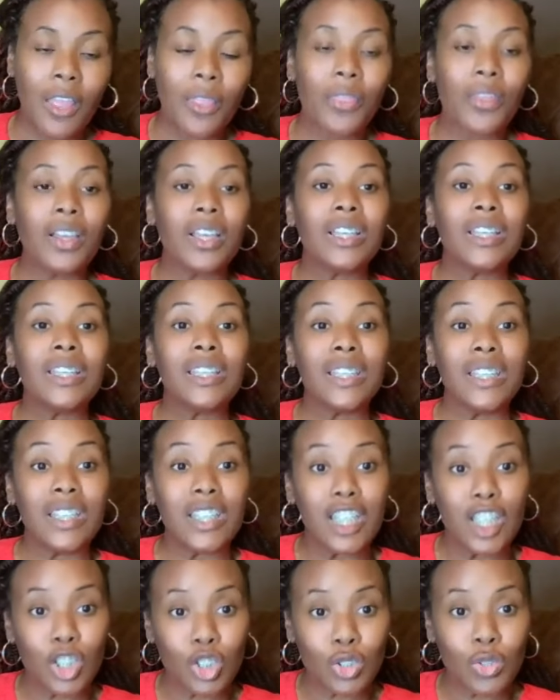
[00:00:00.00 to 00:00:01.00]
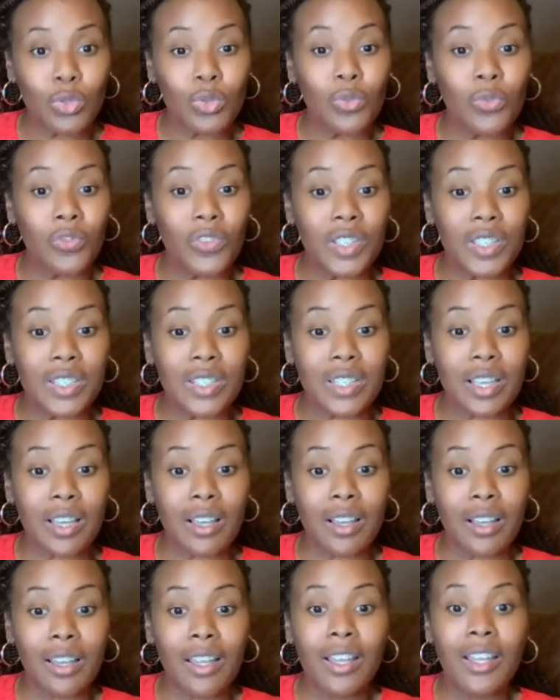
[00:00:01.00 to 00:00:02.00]
the E2
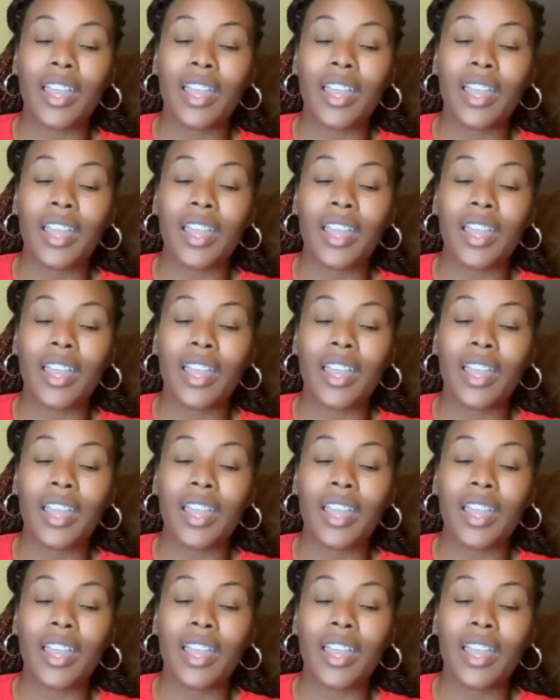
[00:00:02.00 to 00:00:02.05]
visa,